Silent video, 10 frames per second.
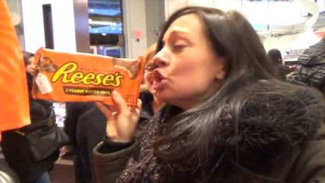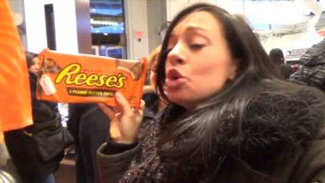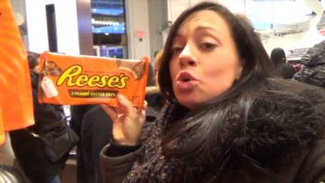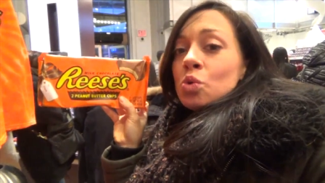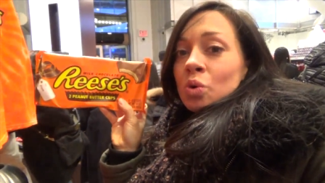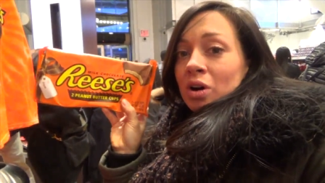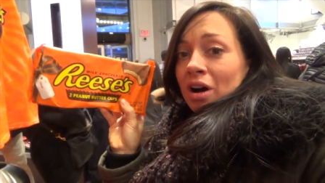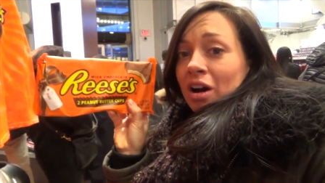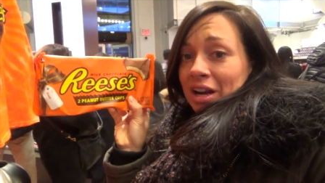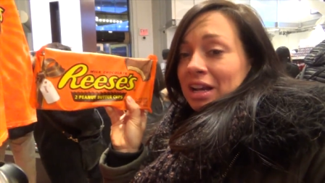Two
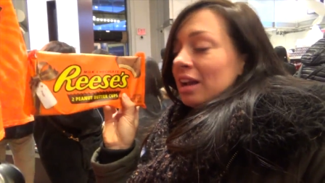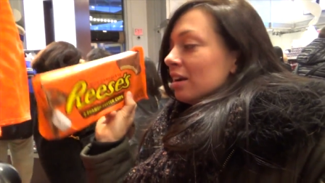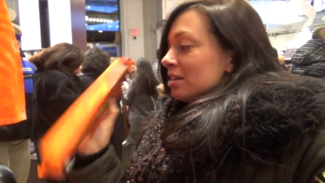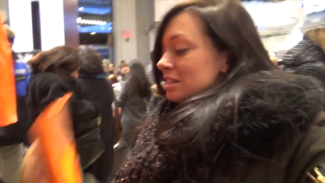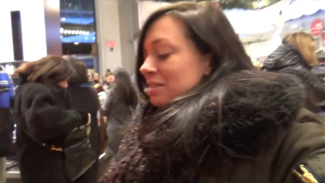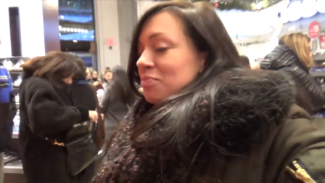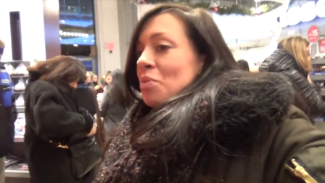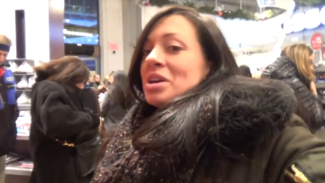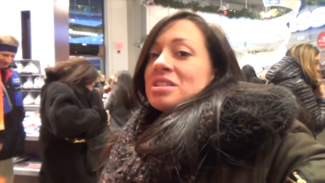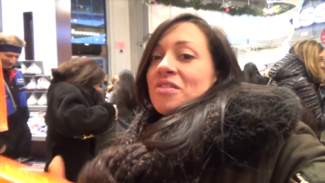are in here. This
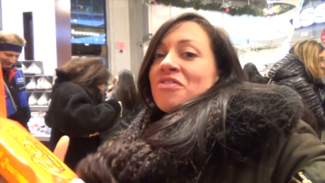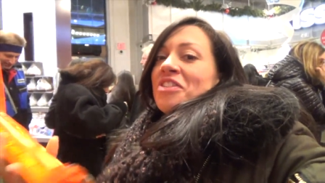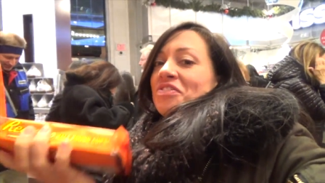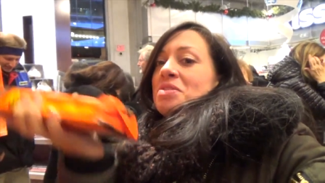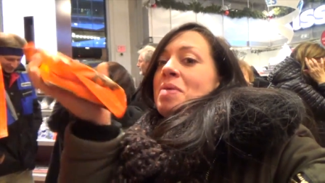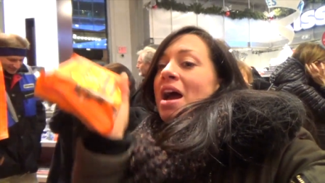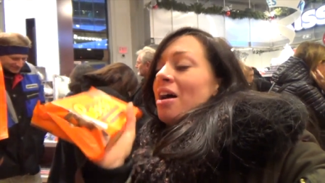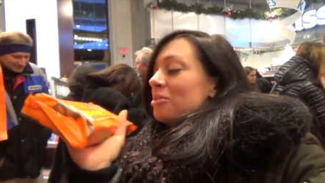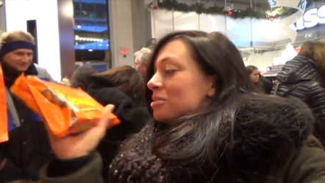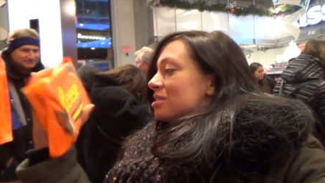weighs like 50
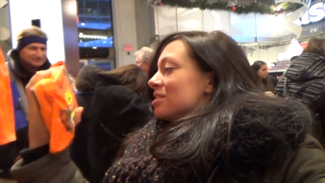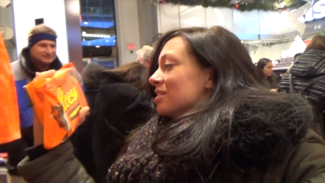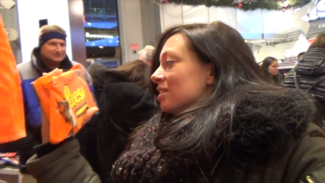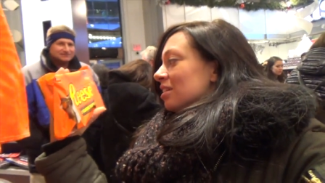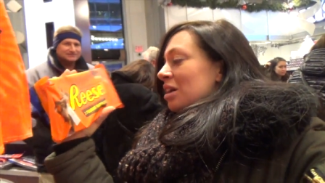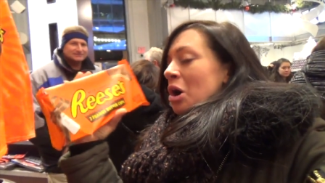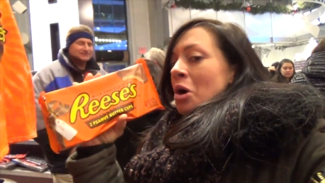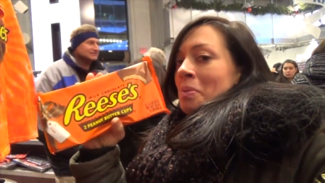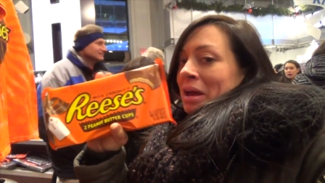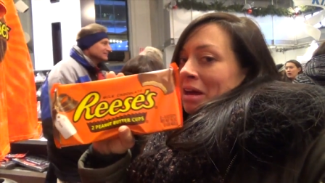pounds.
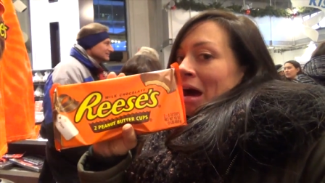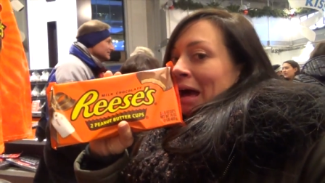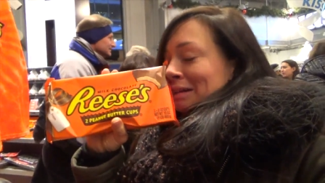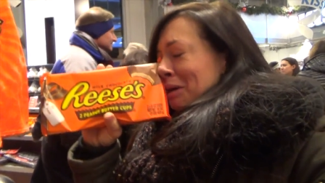Oh my god.